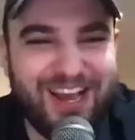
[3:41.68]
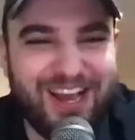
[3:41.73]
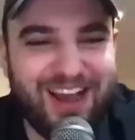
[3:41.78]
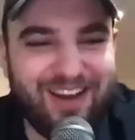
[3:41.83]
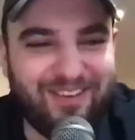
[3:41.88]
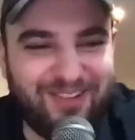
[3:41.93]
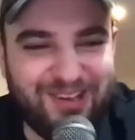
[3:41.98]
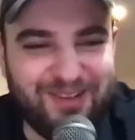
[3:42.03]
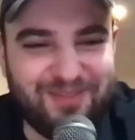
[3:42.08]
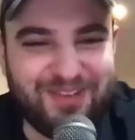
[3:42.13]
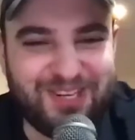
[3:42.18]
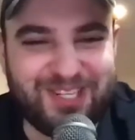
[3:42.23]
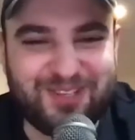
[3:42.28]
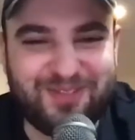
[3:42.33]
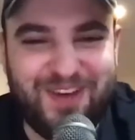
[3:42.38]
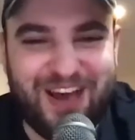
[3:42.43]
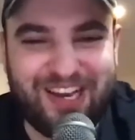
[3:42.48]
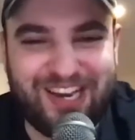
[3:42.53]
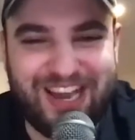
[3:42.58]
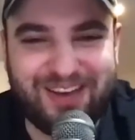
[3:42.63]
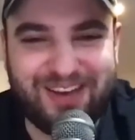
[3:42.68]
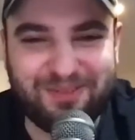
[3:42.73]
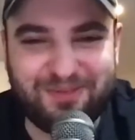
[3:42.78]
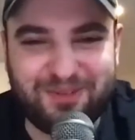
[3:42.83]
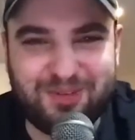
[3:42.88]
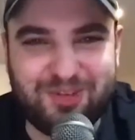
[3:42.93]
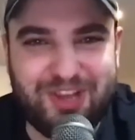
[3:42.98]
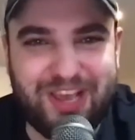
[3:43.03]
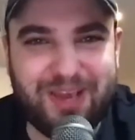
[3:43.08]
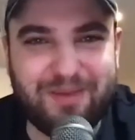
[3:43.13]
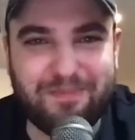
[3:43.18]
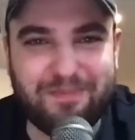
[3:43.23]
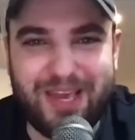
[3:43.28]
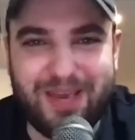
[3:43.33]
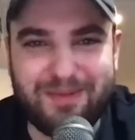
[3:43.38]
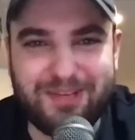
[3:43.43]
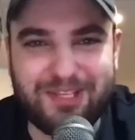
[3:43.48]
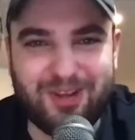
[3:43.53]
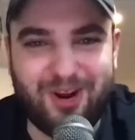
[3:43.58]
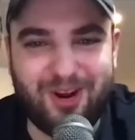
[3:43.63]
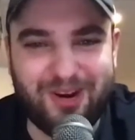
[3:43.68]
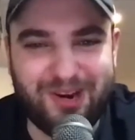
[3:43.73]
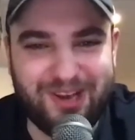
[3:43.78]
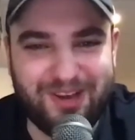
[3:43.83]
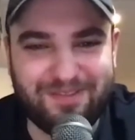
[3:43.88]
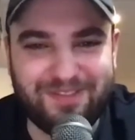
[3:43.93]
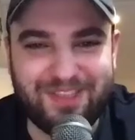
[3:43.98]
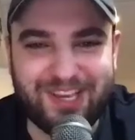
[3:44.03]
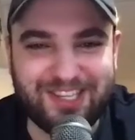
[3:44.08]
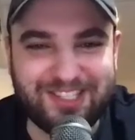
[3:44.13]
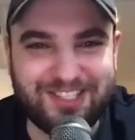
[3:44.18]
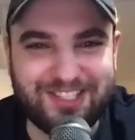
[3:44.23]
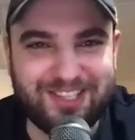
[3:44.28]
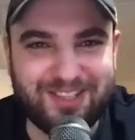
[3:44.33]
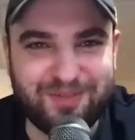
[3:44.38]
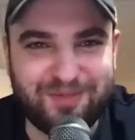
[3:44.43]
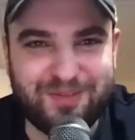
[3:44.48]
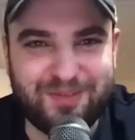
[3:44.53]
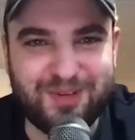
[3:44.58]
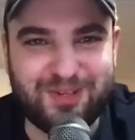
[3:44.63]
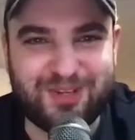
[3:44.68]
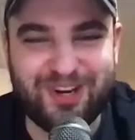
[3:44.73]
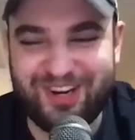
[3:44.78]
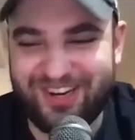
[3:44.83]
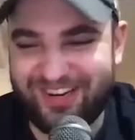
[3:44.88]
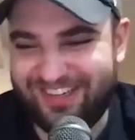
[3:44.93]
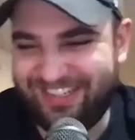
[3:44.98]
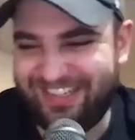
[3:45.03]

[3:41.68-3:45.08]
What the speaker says: we just found out if you shake babies hard enough, they could see the future.